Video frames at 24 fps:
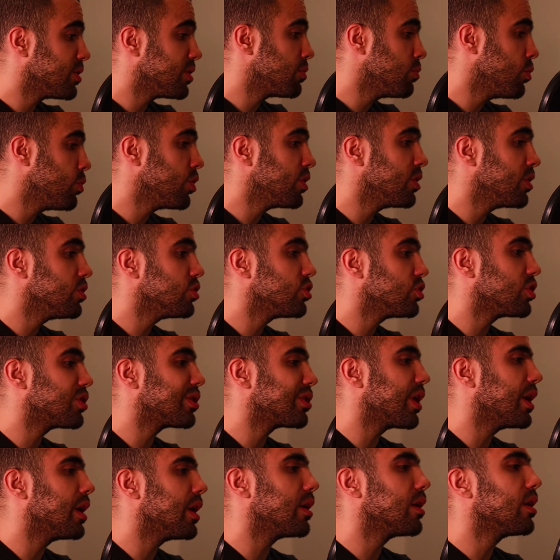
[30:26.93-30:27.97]
it's more than
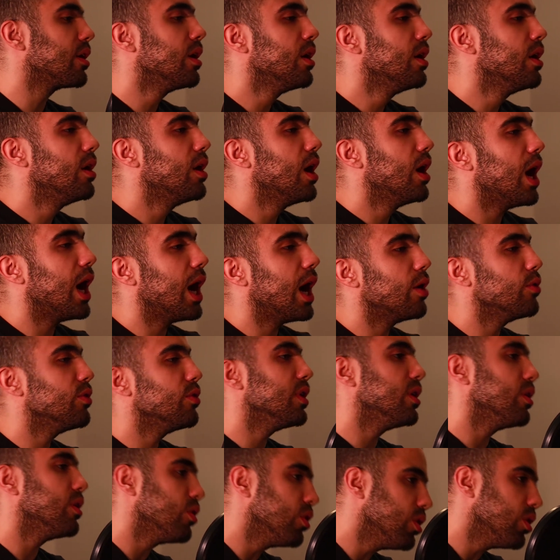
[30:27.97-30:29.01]
just like how
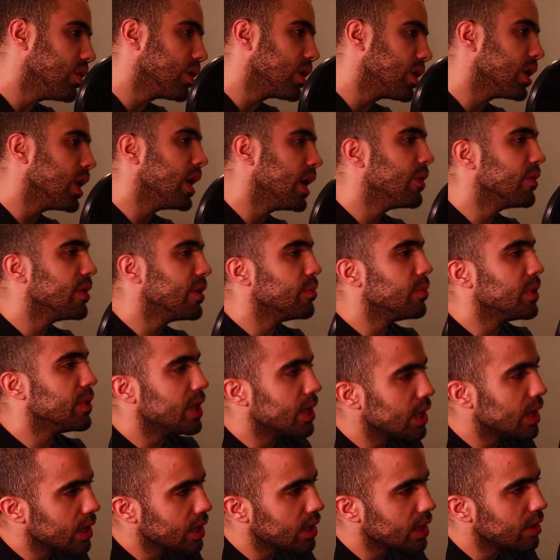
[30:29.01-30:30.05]
they look and how they
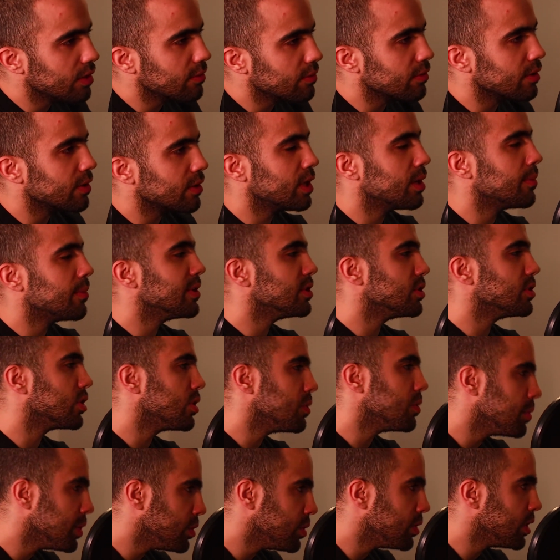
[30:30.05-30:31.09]
behave and them as a
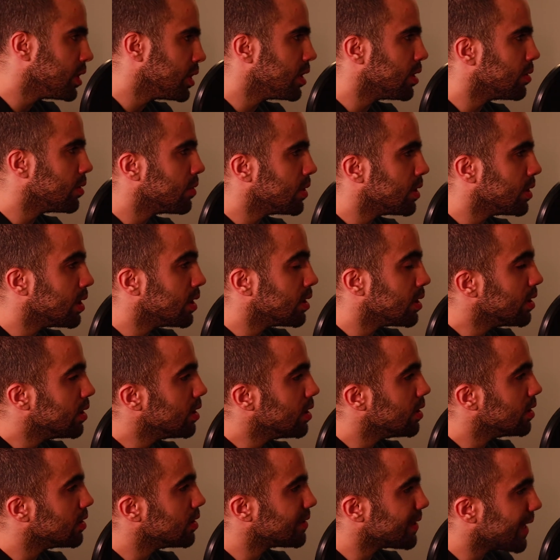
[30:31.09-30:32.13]
community and whatnot.
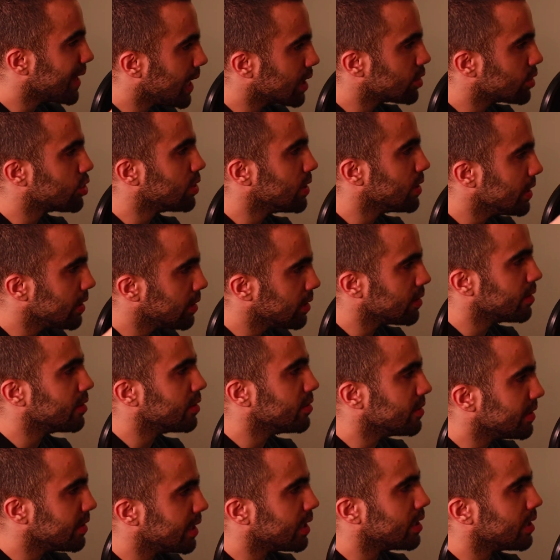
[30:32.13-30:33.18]
It's actually in their
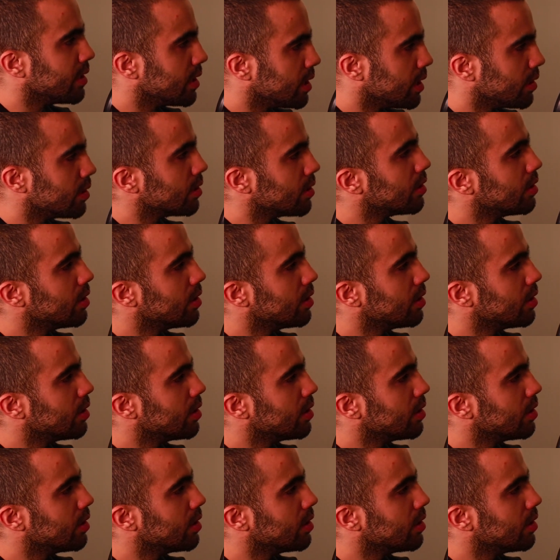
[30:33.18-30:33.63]
DNA.